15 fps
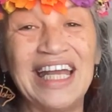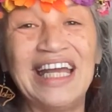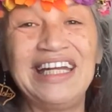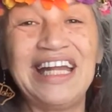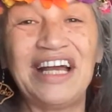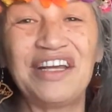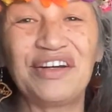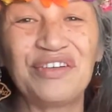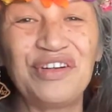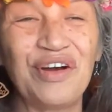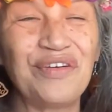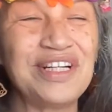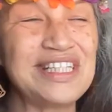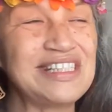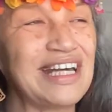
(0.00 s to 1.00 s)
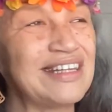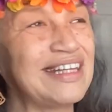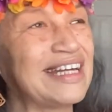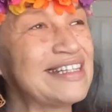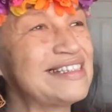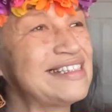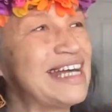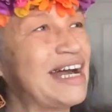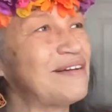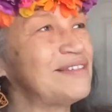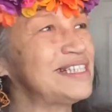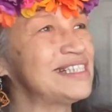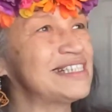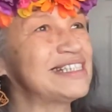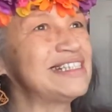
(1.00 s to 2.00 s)
Now you'll notice that the
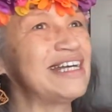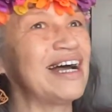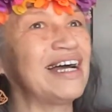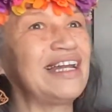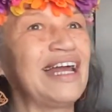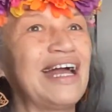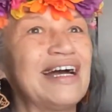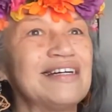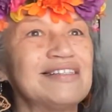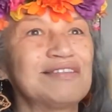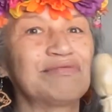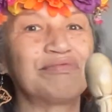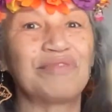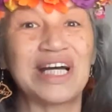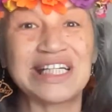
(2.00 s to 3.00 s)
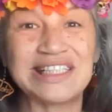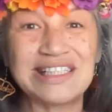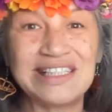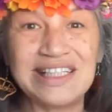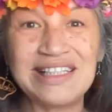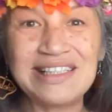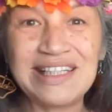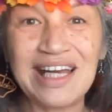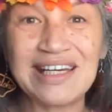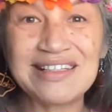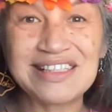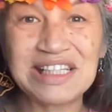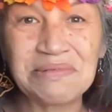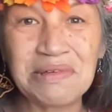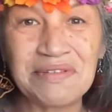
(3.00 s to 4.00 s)
sound is not as resonant
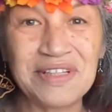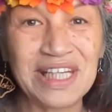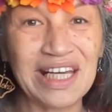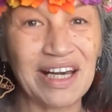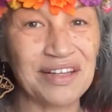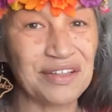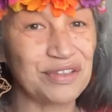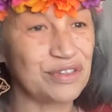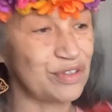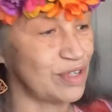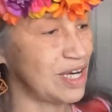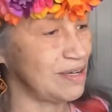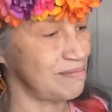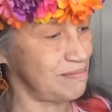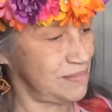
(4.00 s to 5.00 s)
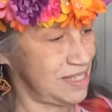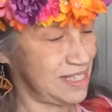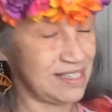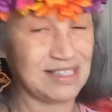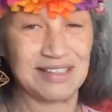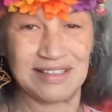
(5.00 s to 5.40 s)
as some of the other drums.